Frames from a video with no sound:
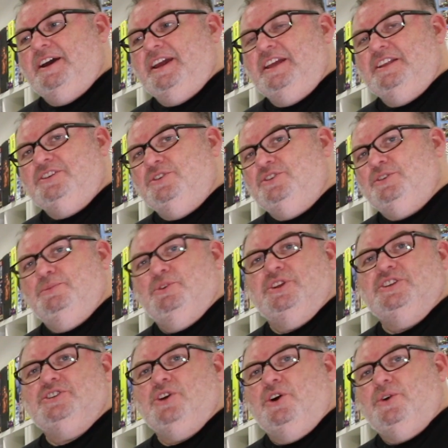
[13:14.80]
into some other
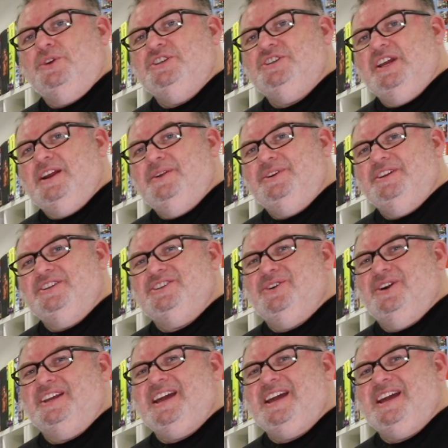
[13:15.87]
storage areas, so I